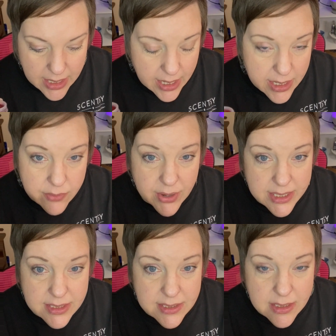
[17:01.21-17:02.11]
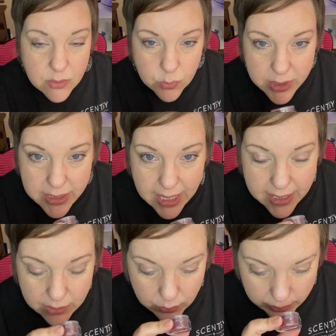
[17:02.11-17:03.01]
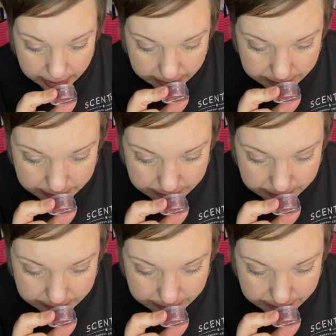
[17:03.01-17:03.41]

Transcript: And in fact, it's in the wood category.